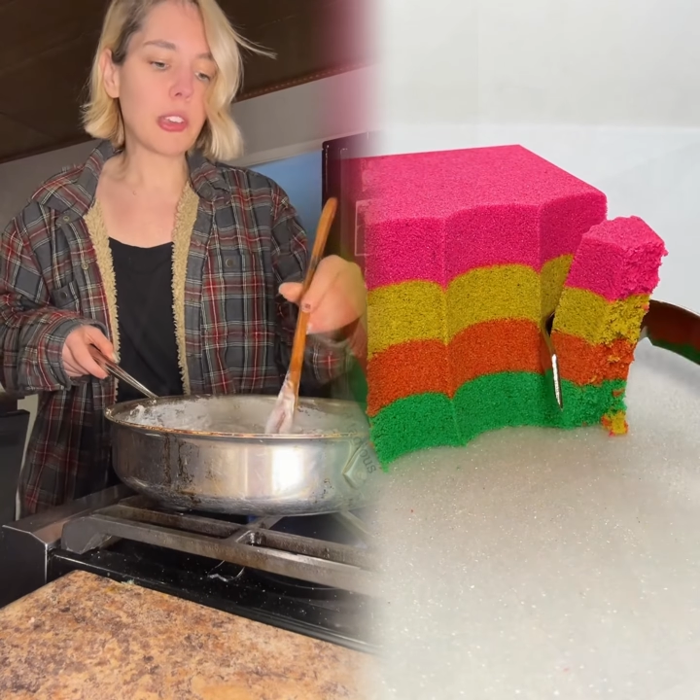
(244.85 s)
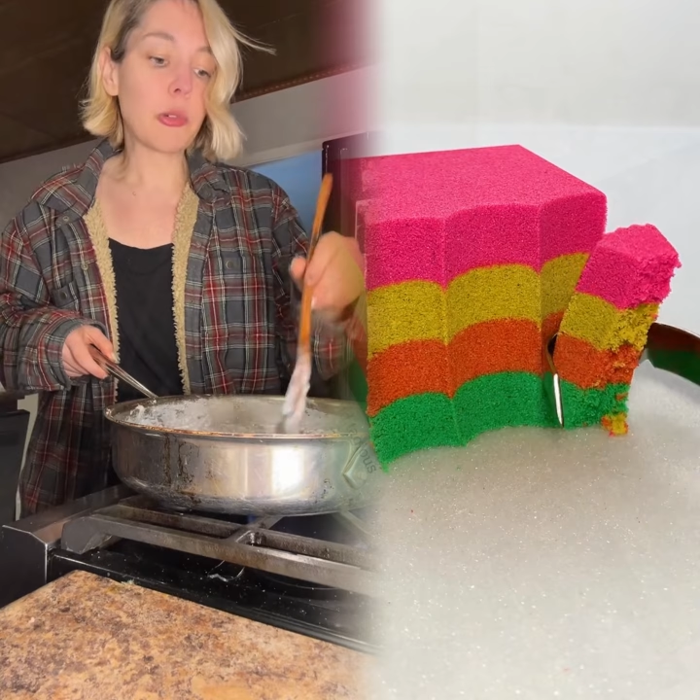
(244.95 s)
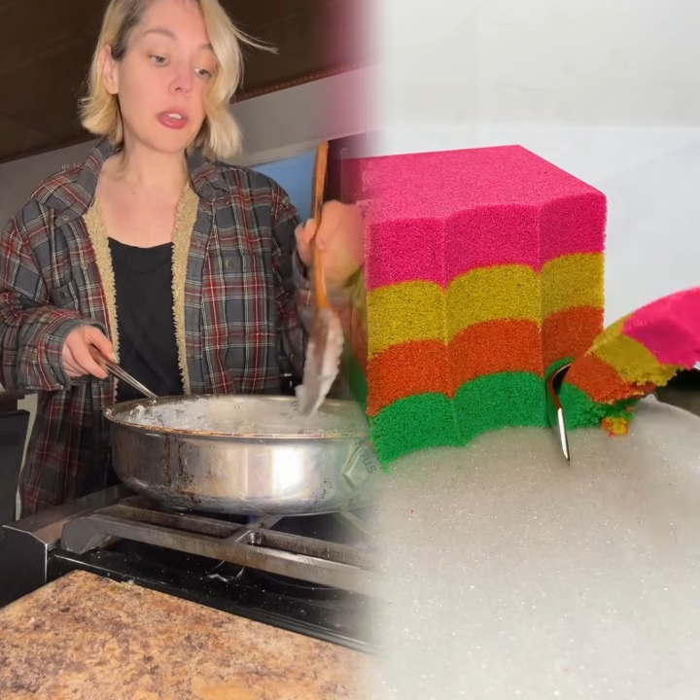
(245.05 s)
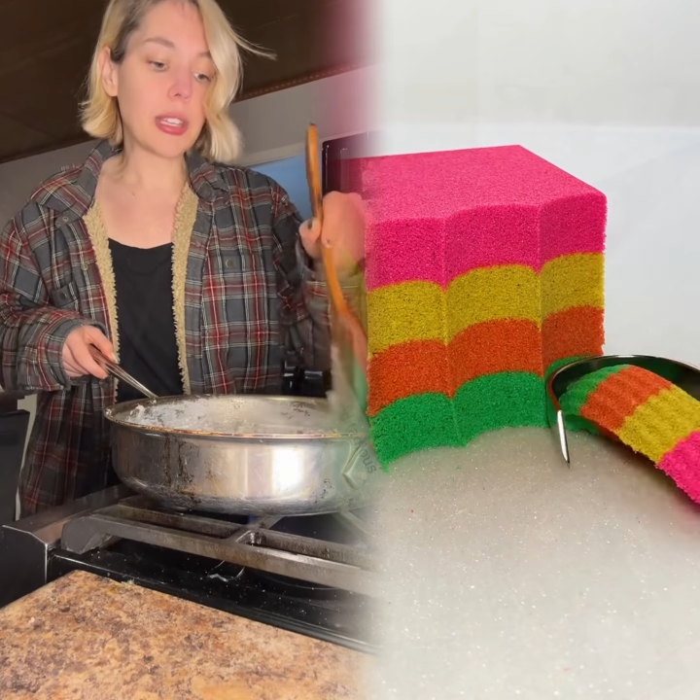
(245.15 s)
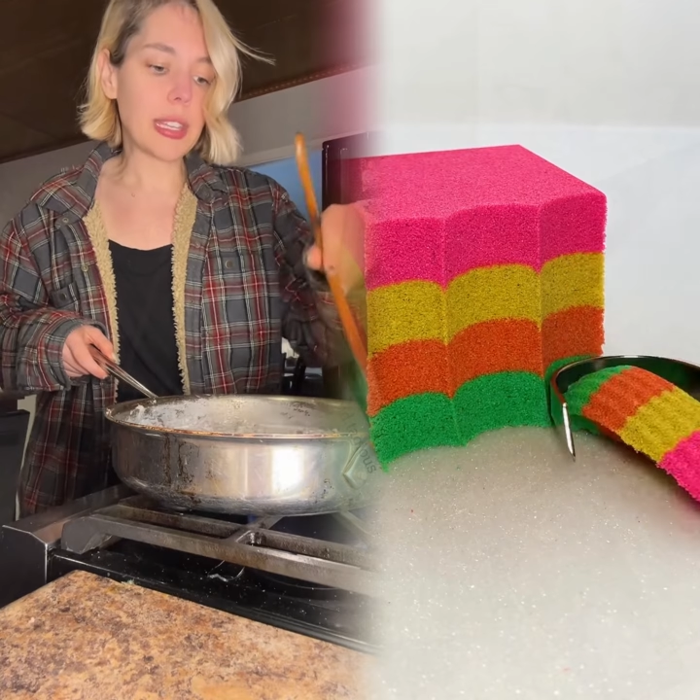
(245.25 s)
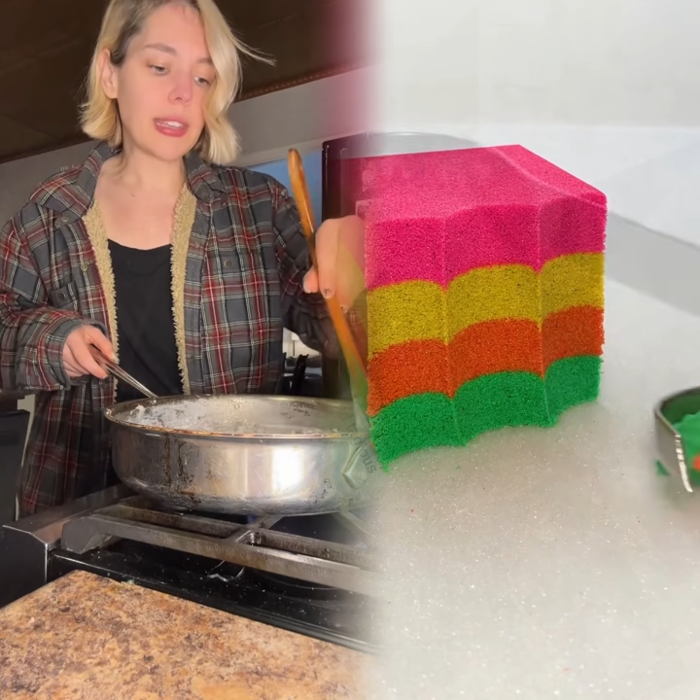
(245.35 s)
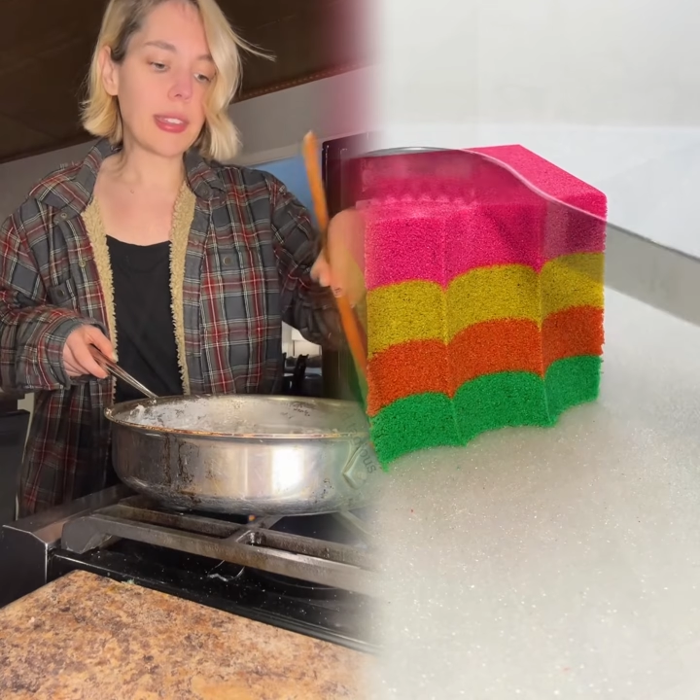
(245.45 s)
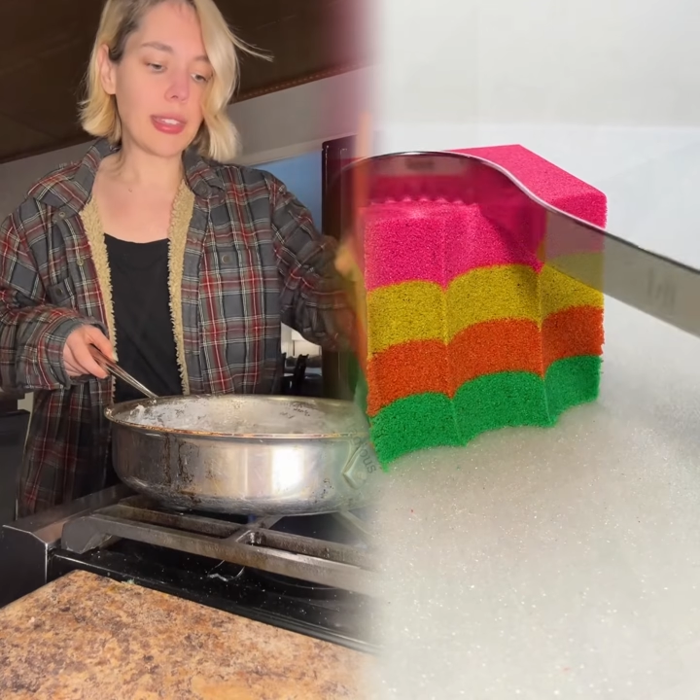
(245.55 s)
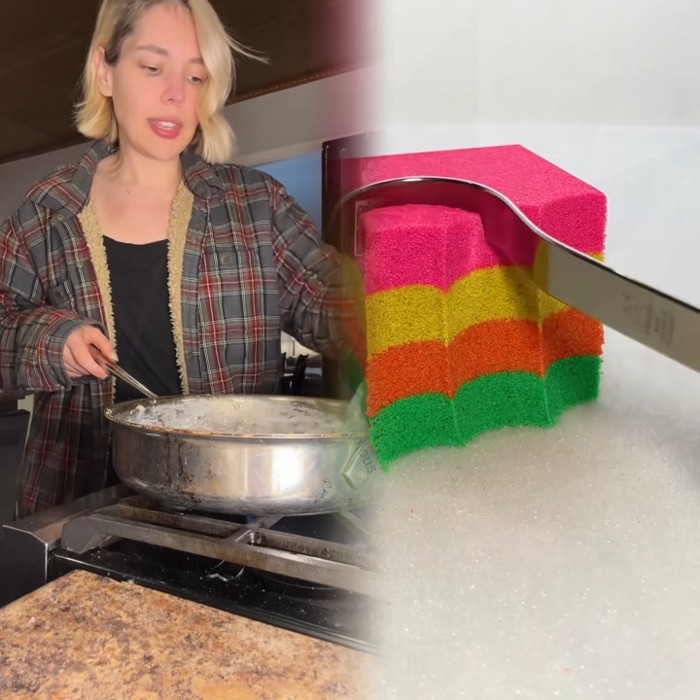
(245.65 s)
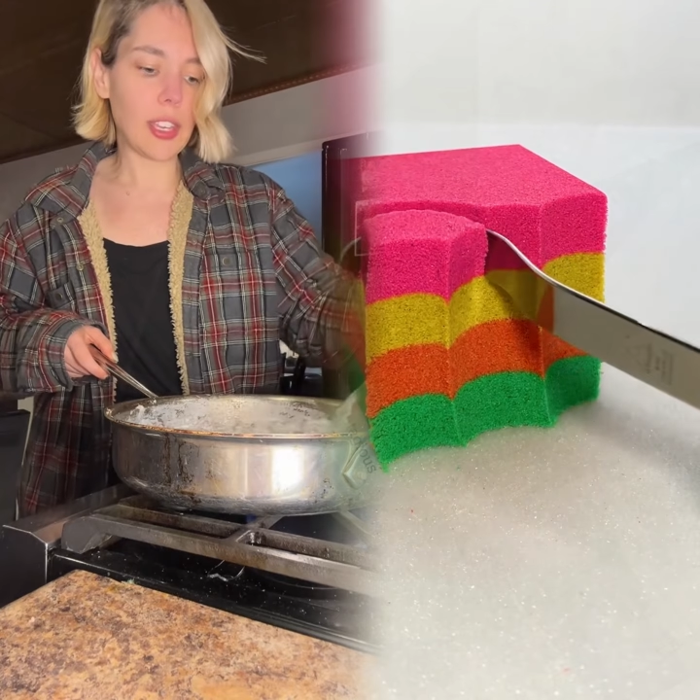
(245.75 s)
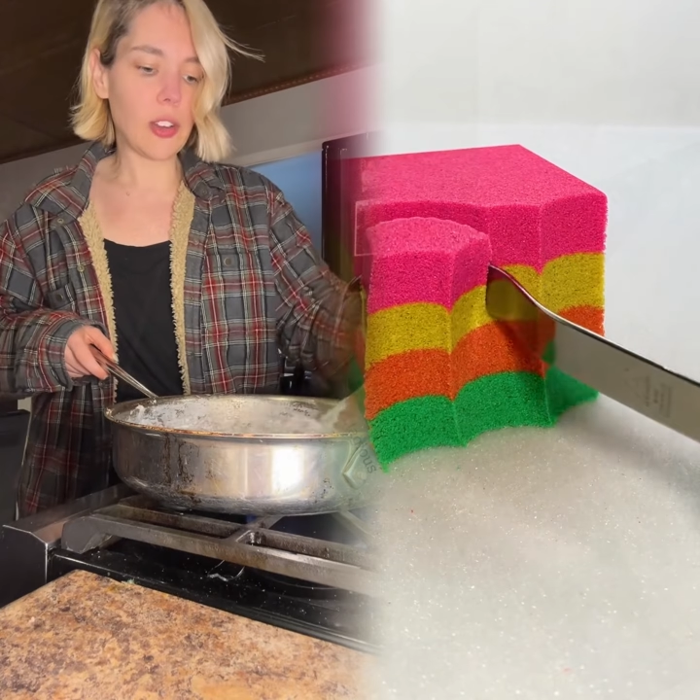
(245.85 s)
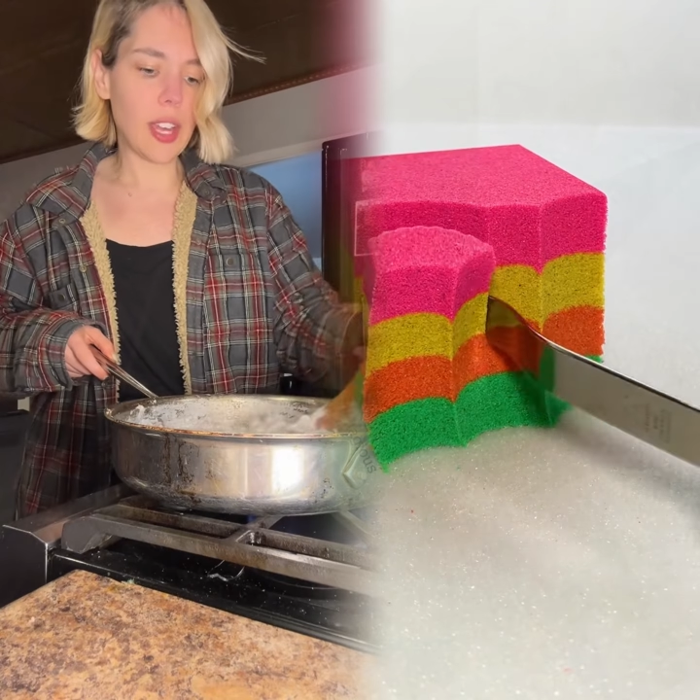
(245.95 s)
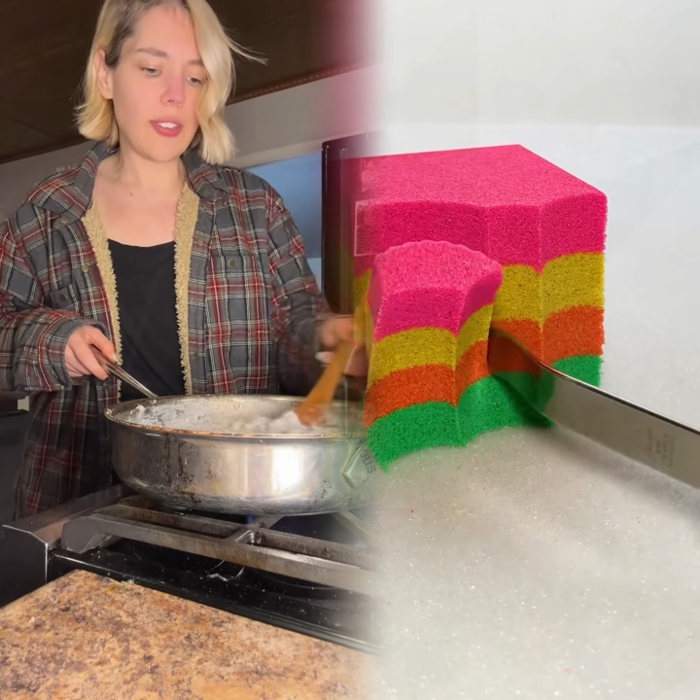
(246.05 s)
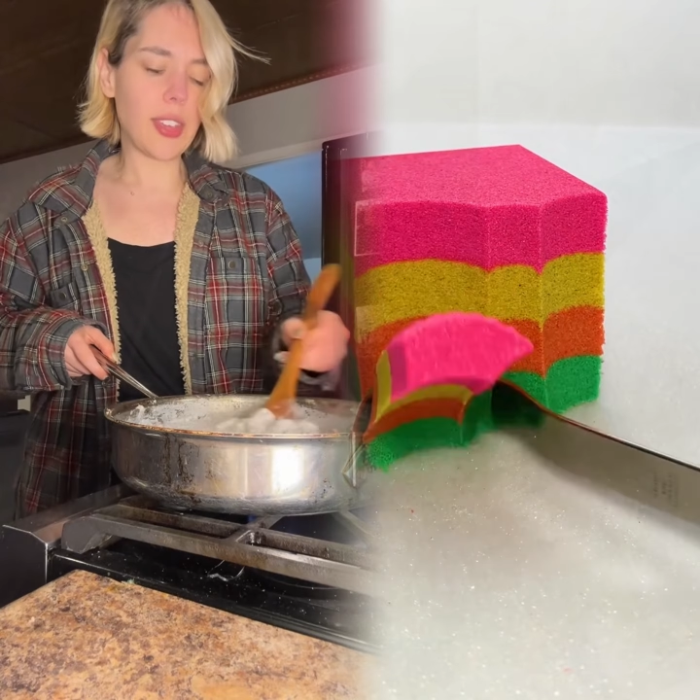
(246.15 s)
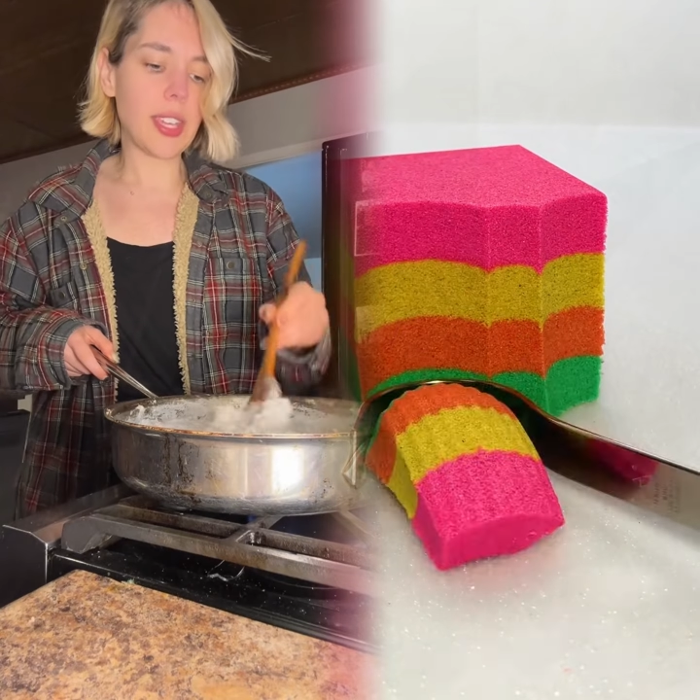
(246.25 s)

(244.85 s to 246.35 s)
really thick gravy.